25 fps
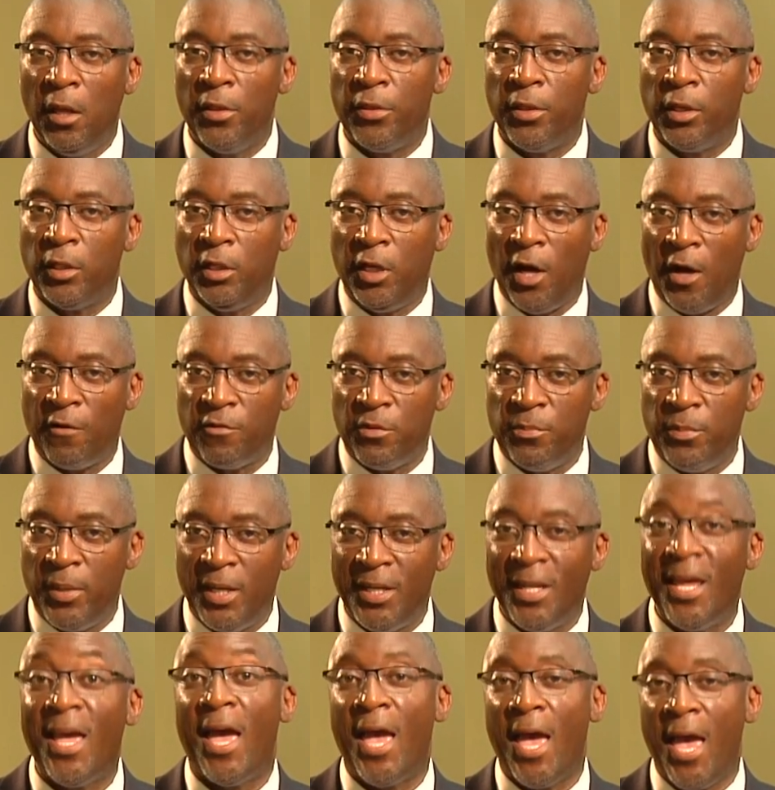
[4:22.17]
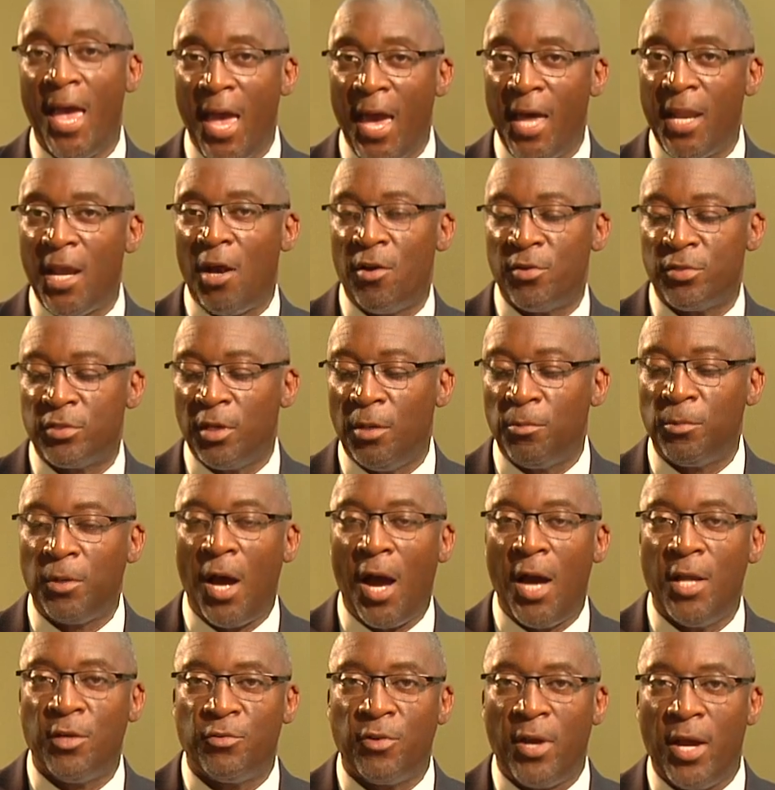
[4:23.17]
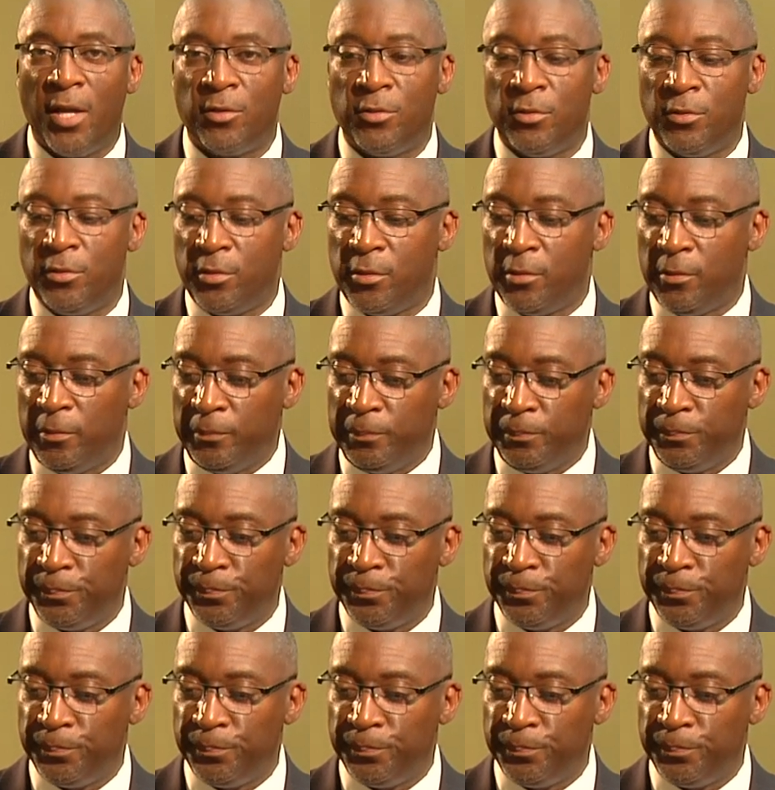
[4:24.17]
the government, and our subcontractors.